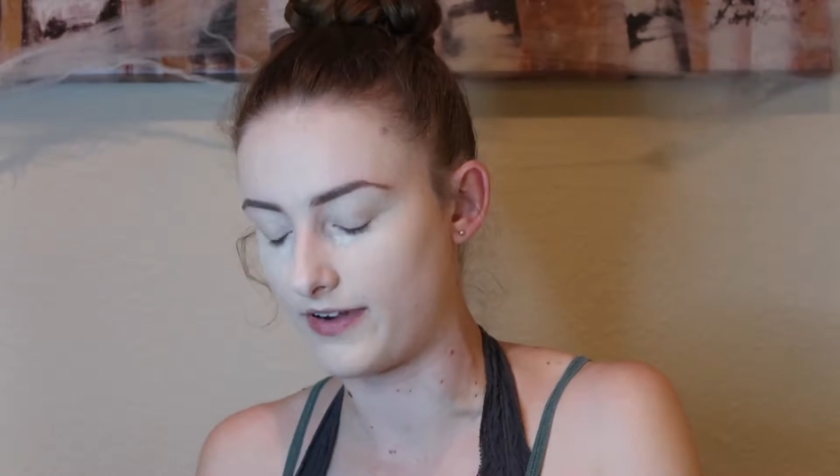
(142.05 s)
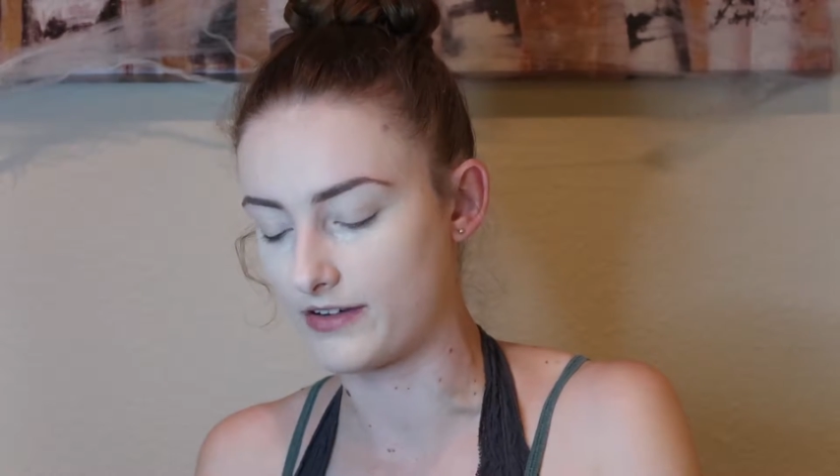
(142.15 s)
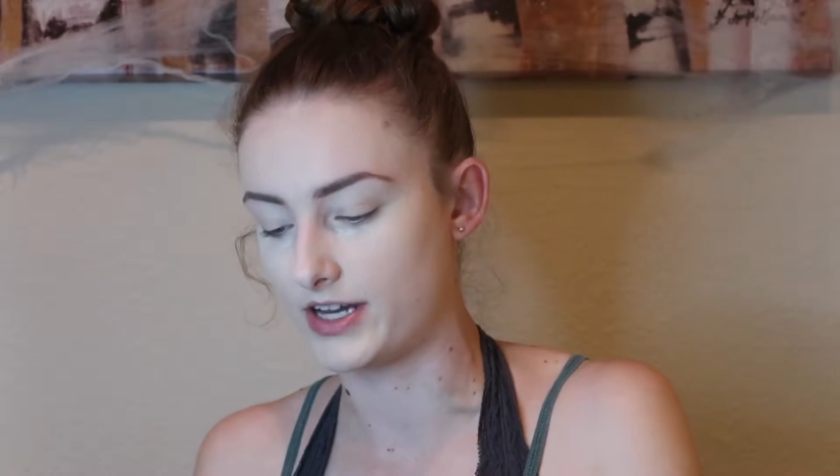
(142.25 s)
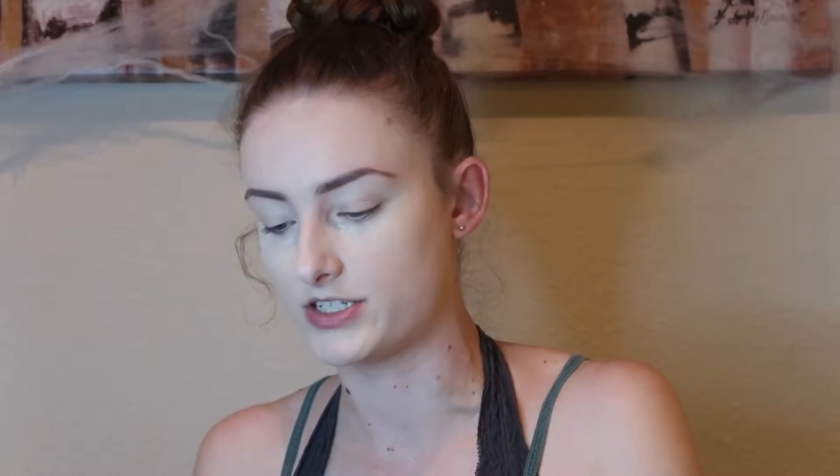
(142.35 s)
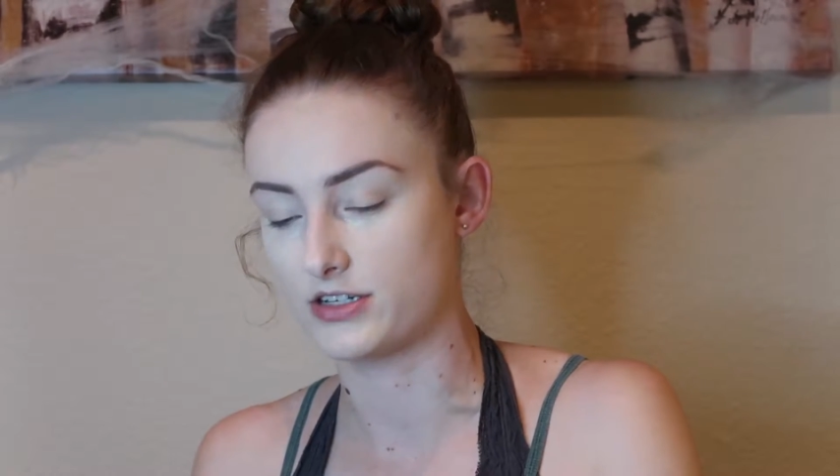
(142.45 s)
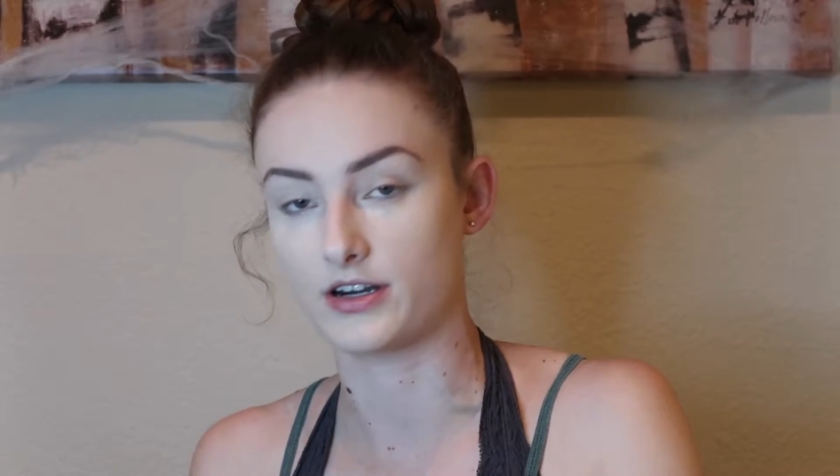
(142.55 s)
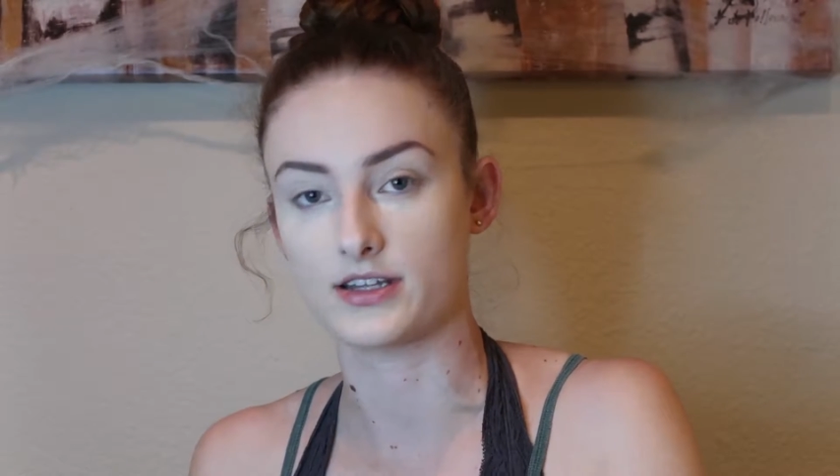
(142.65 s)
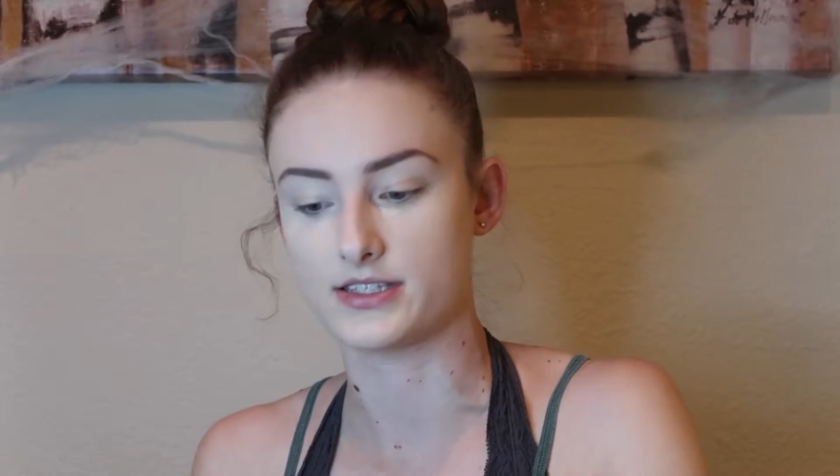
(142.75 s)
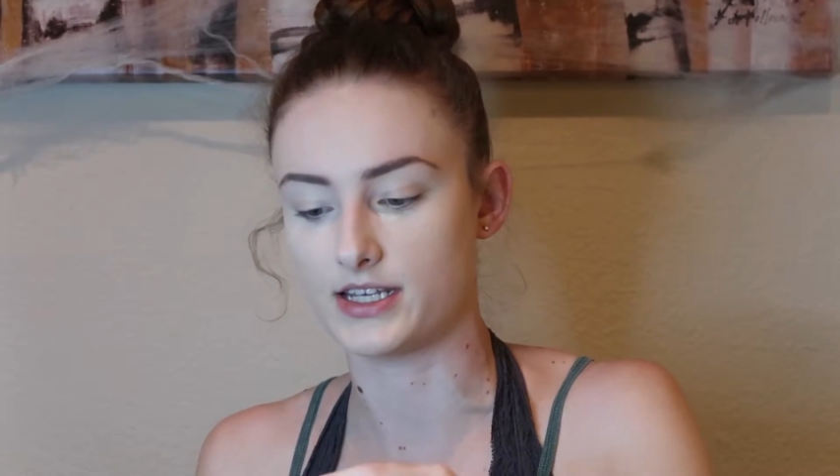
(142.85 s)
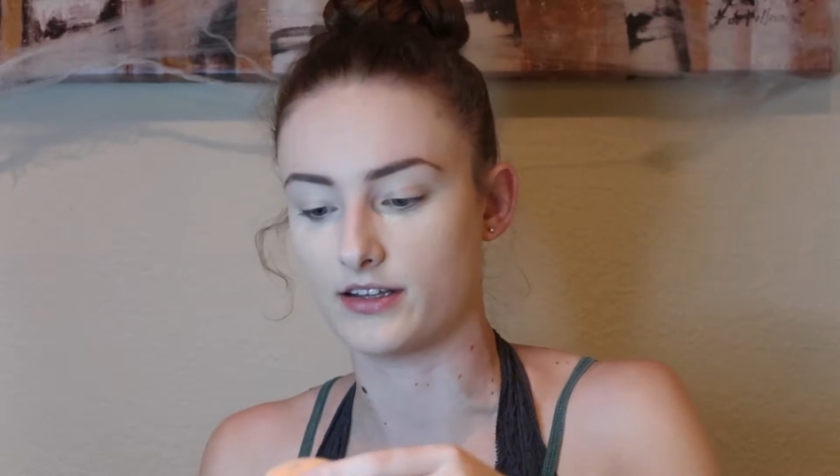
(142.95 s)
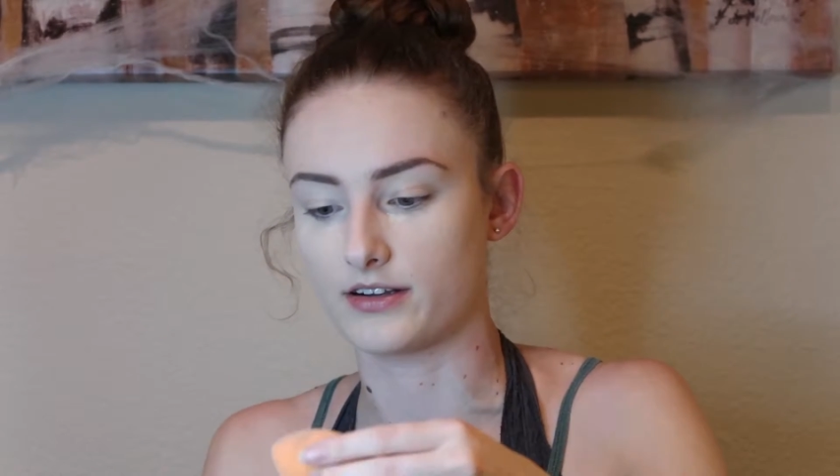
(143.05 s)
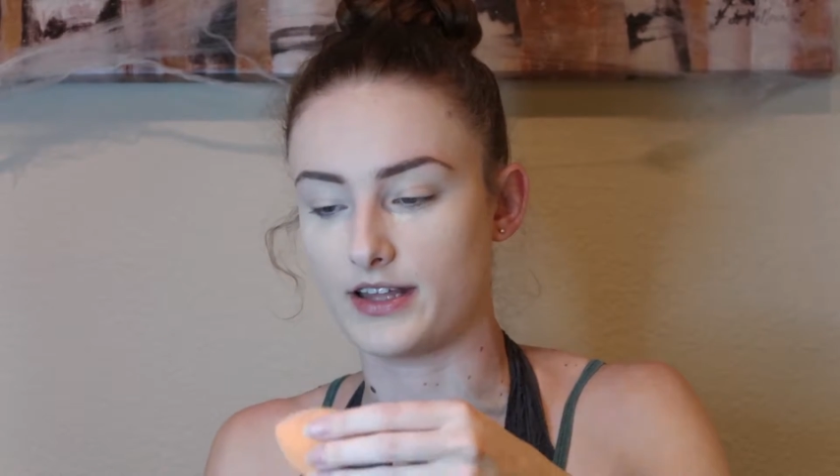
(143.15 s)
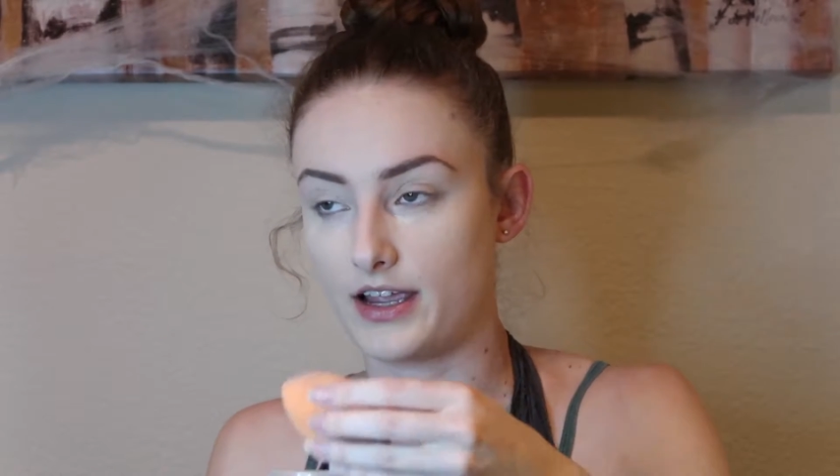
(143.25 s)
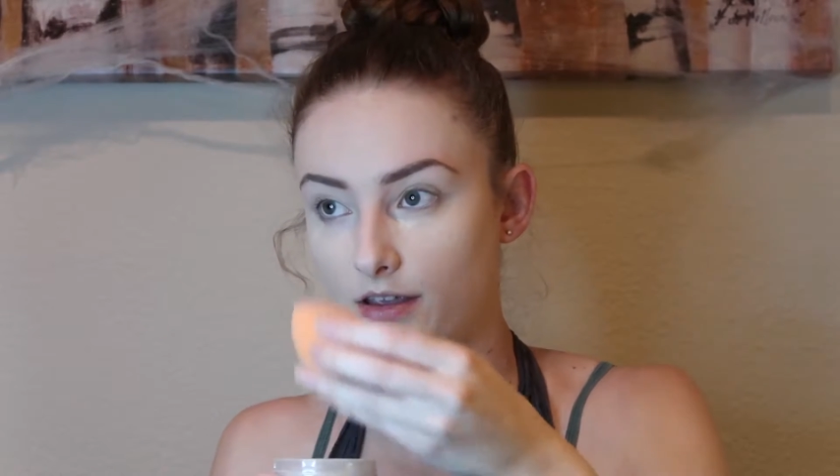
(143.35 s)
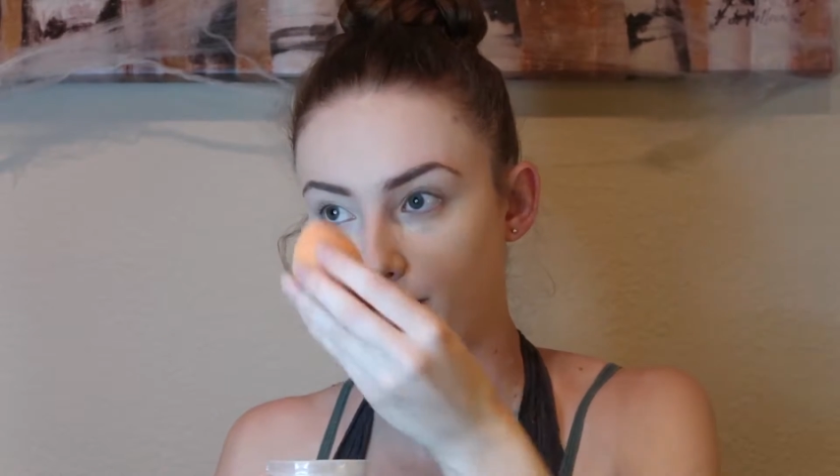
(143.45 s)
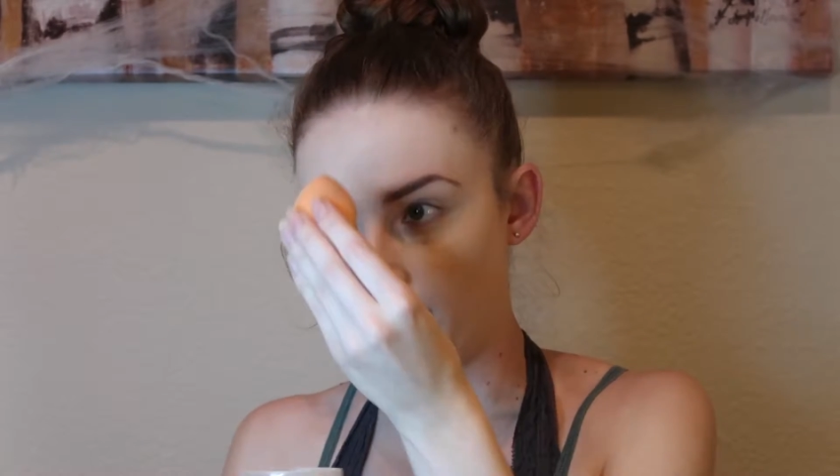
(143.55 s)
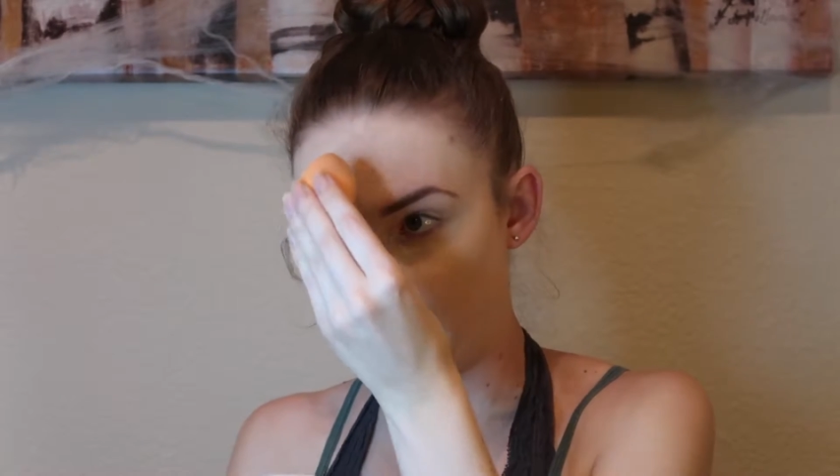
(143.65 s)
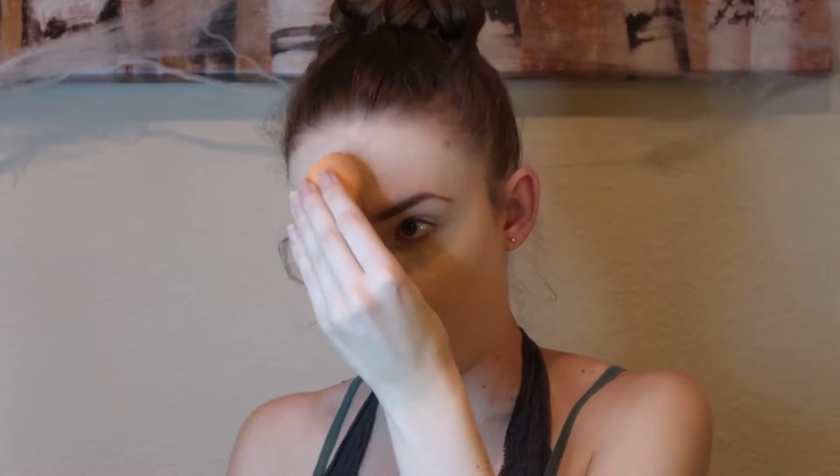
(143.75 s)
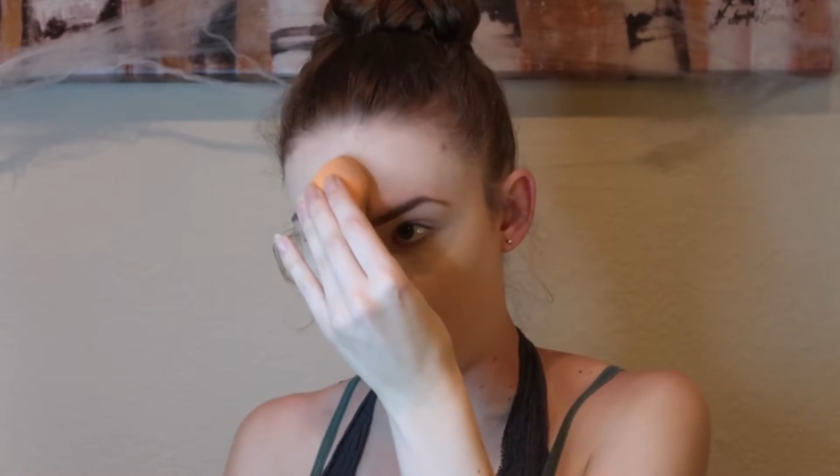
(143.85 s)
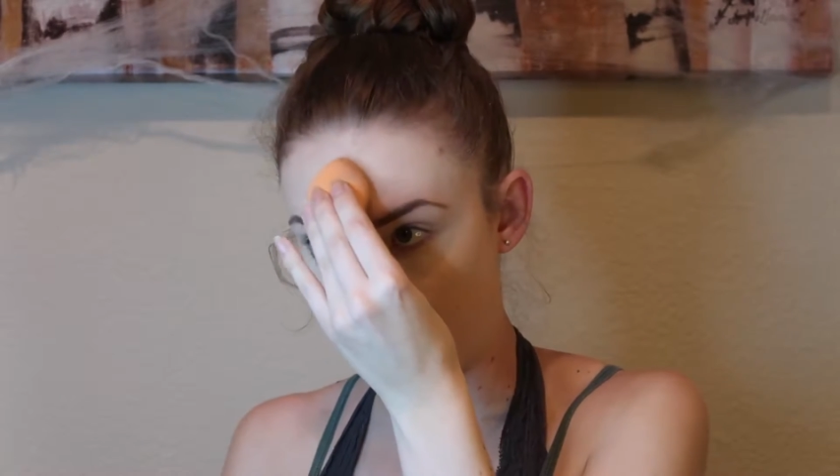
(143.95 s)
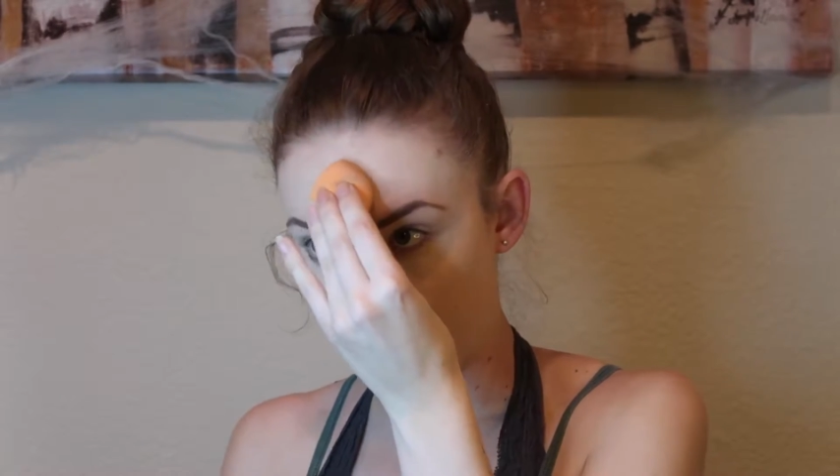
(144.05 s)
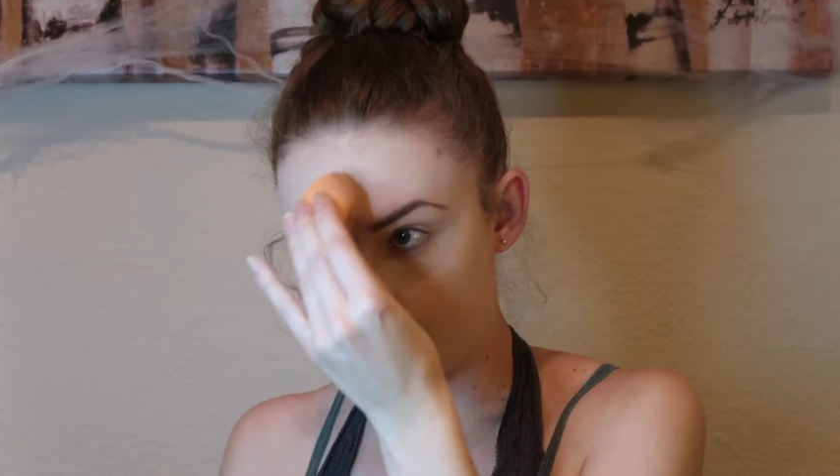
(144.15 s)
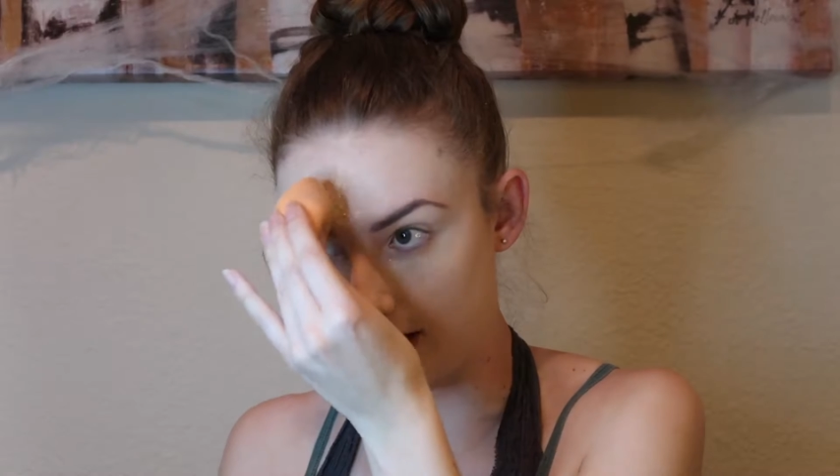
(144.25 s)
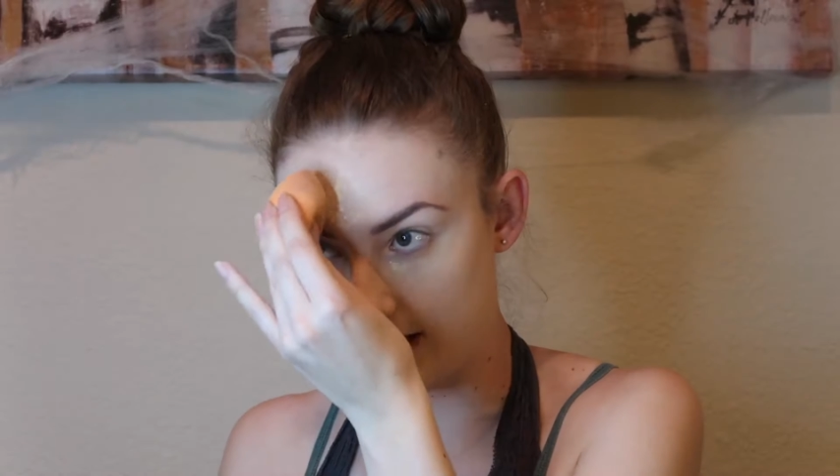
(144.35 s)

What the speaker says: foundation or concealer that you put, and it helps